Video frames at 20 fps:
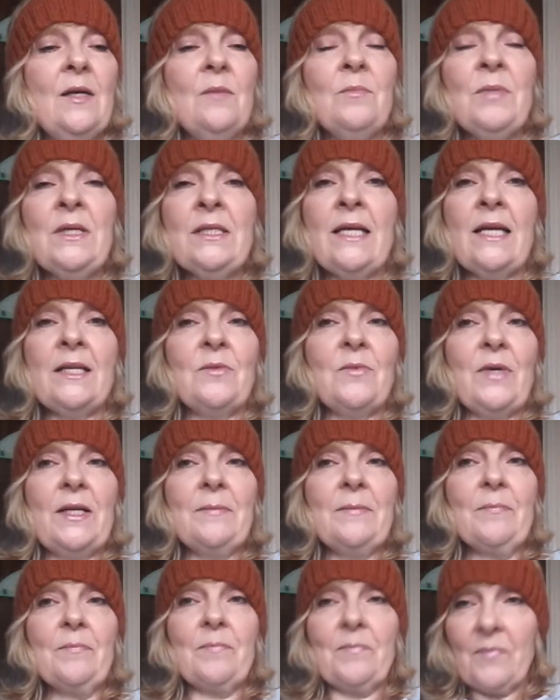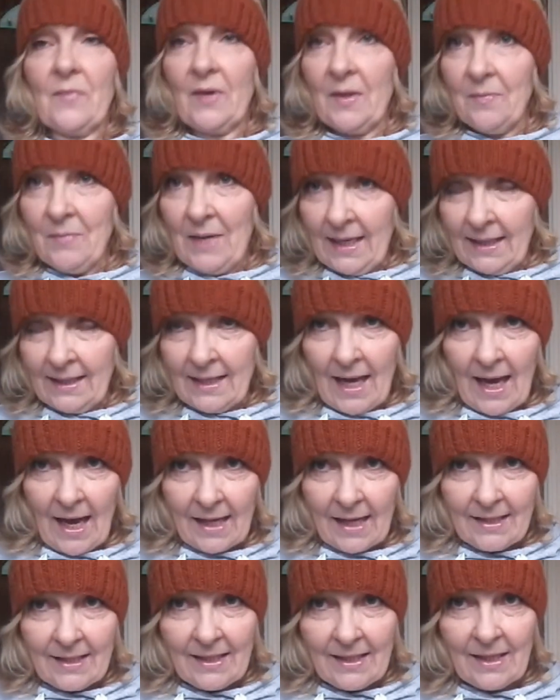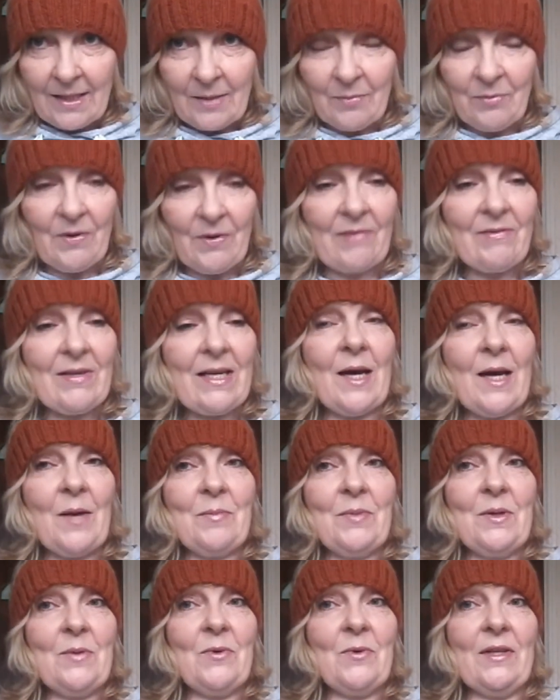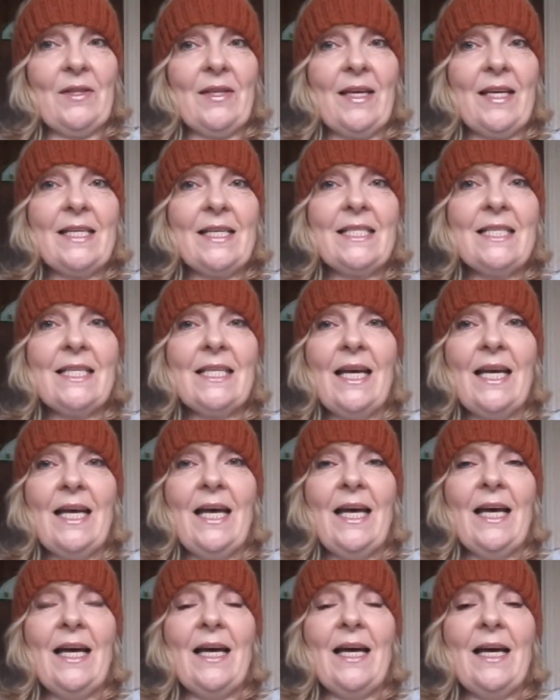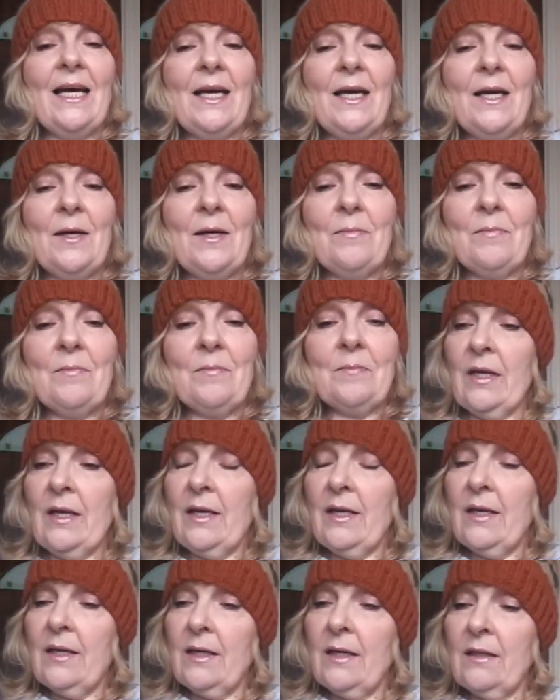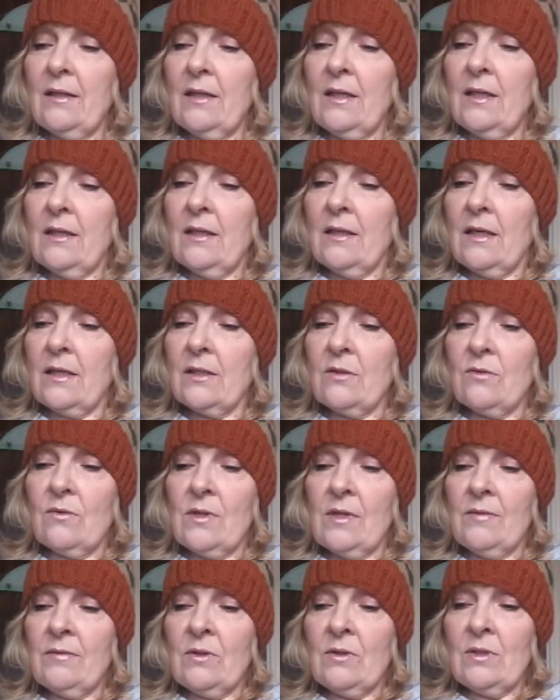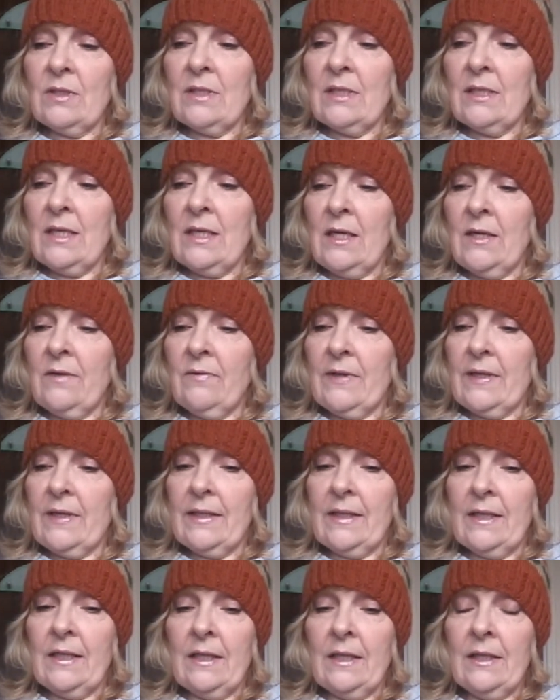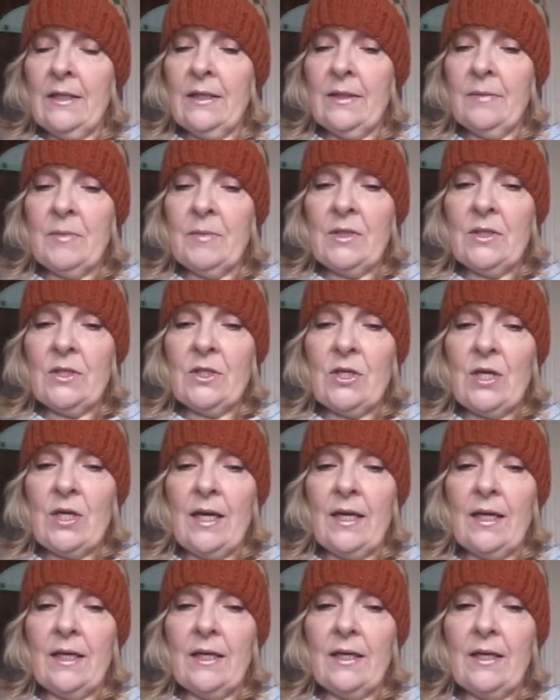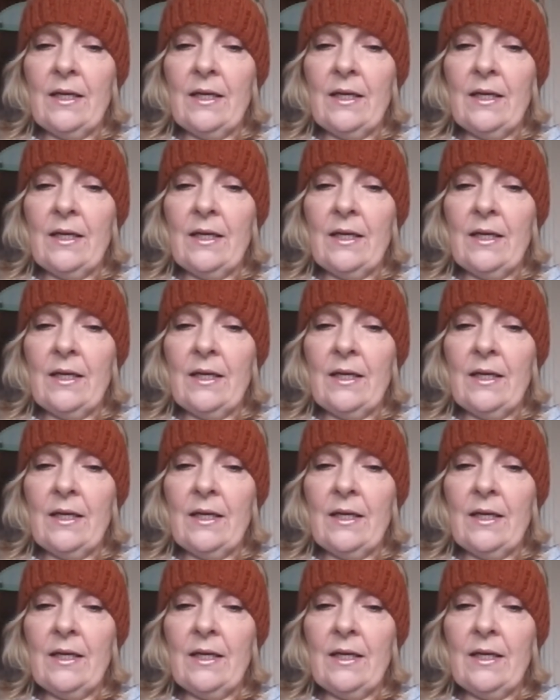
But anyway, I made the hat and I'm very happy with it. I think that's all I've got to say, really. Let me check.